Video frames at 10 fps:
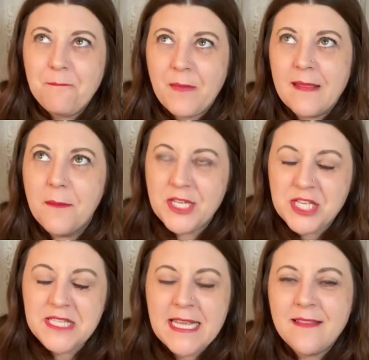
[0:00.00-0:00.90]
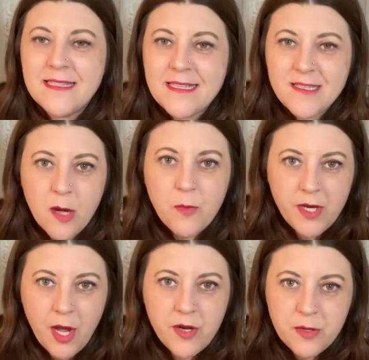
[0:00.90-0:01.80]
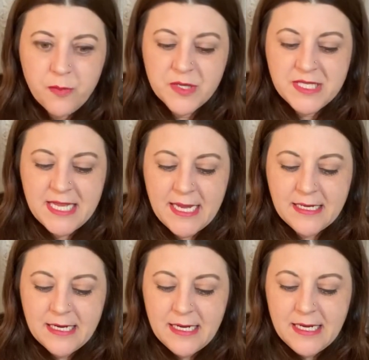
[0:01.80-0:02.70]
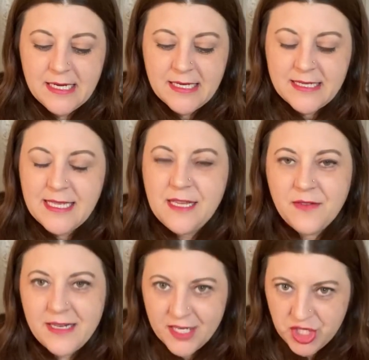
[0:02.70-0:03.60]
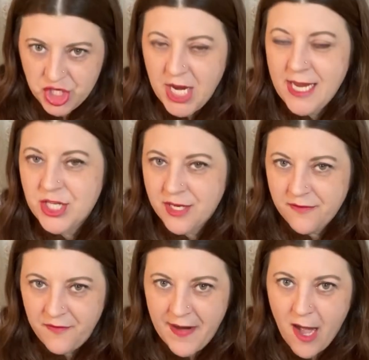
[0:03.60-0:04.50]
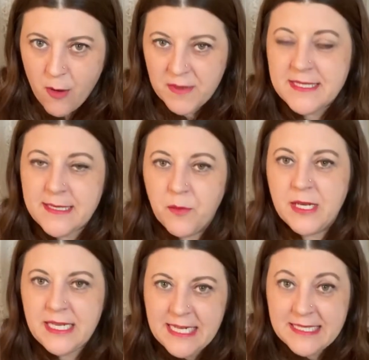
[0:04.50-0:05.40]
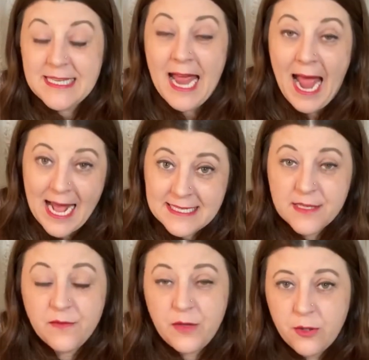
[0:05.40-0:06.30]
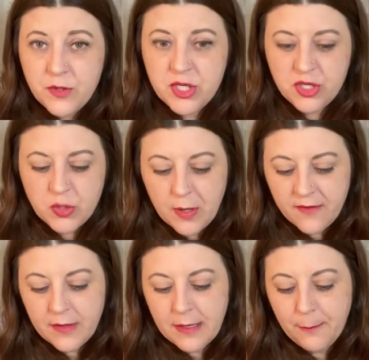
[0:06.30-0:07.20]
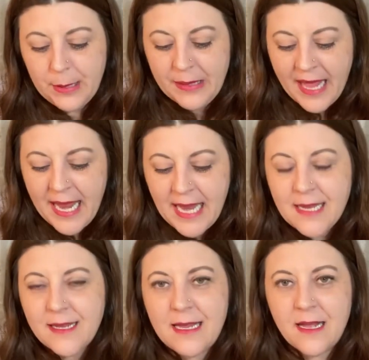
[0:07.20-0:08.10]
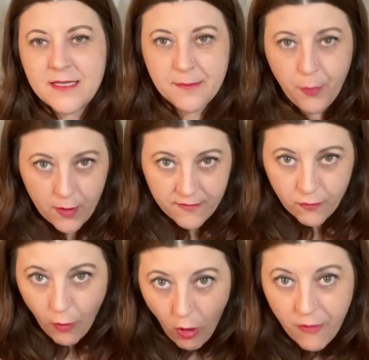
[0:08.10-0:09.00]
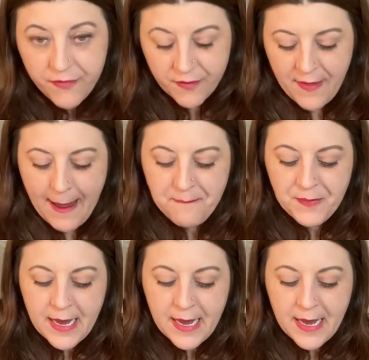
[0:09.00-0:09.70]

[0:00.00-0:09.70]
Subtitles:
let me just say, this is not 100% even exchange and fair when someone needs to ask of you to sort of play a supportive role for them.